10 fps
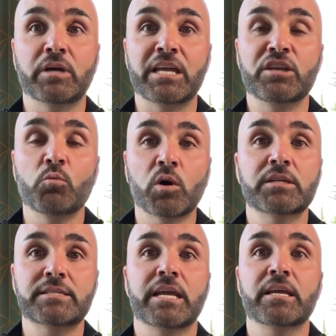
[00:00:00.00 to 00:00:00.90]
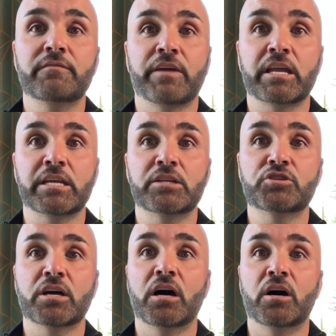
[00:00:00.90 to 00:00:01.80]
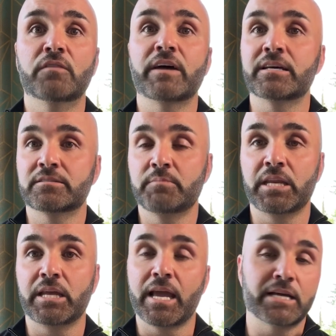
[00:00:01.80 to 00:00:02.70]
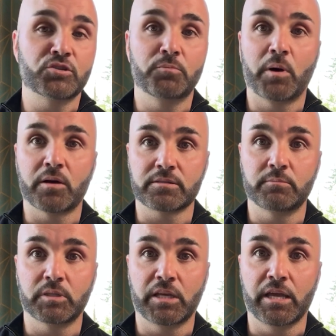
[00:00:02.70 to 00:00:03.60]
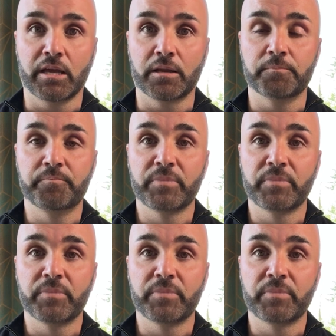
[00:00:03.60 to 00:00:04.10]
and you want to take advantage of as many as you possibly can.